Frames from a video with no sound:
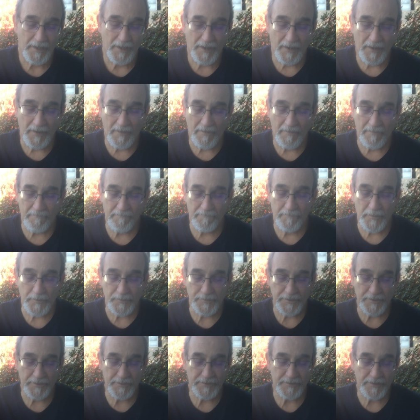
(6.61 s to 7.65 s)
uh,
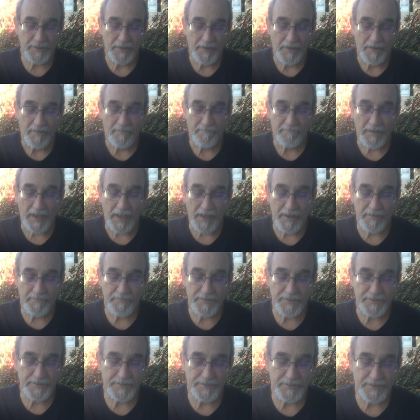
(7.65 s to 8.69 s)
verses
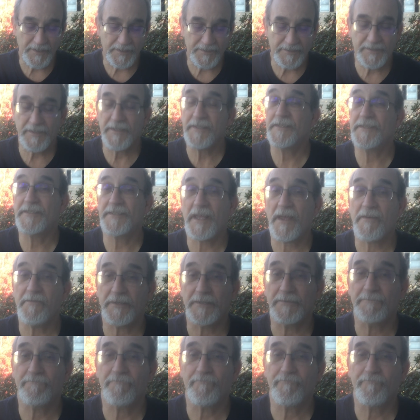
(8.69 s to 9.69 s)
5, 6, and 7.